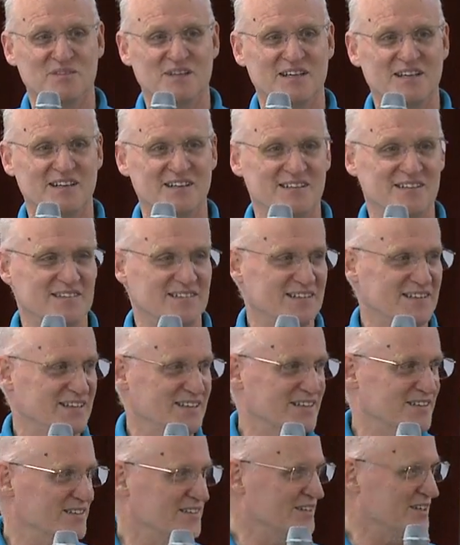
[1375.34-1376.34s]

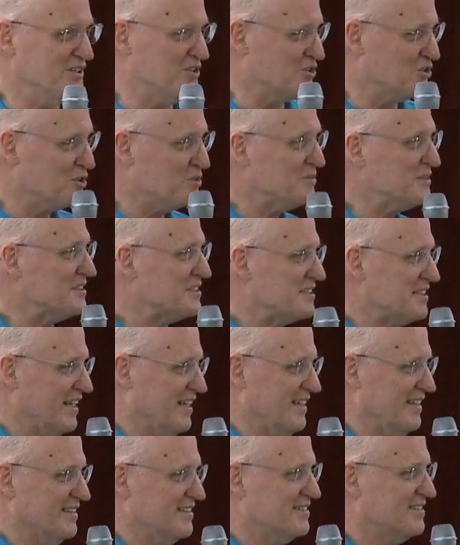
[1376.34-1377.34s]
In urban
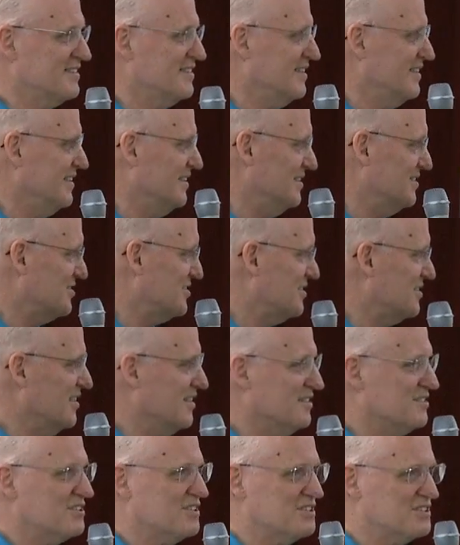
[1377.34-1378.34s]
settings is
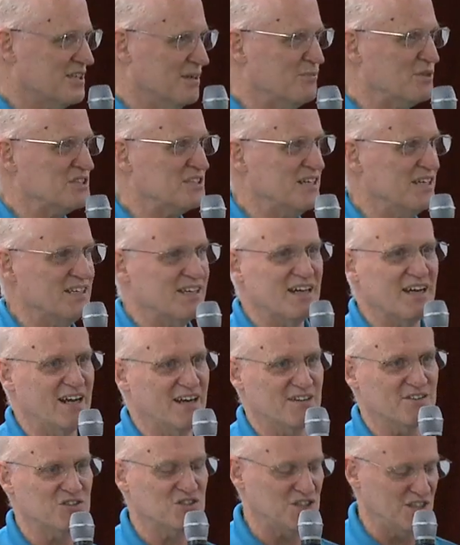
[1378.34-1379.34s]
to some extent an
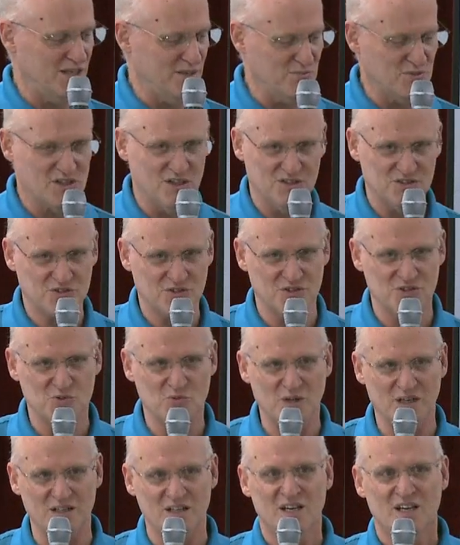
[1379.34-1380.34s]
honor-shame culture as
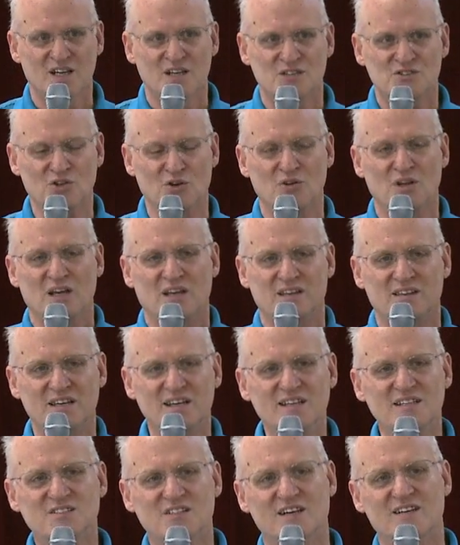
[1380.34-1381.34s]
well. So
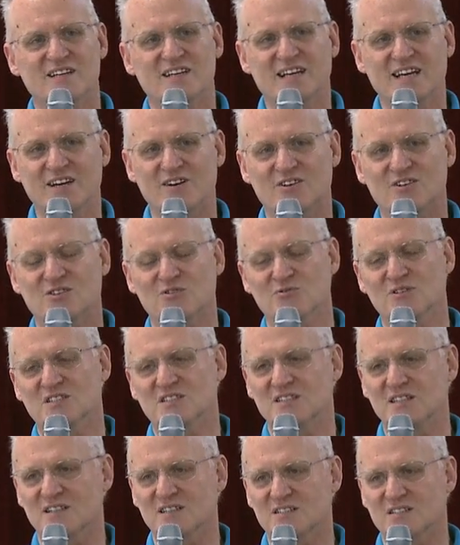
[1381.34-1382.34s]
these are the
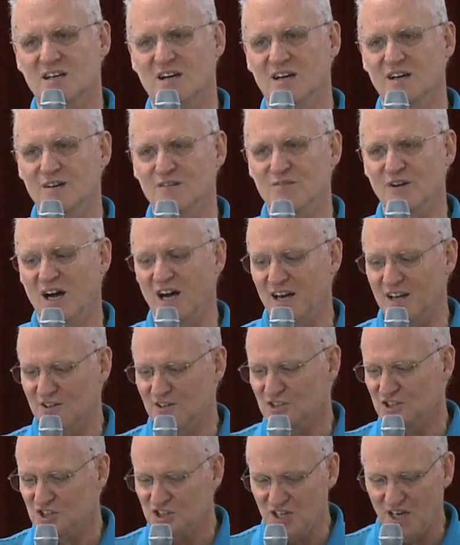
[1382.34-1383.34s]
characteristics of
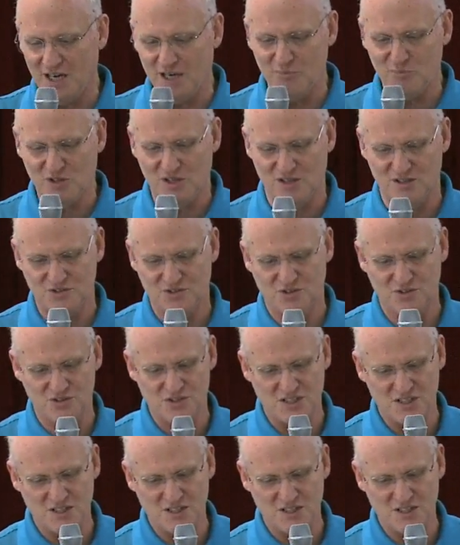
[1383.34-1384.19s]
honor-shame cultures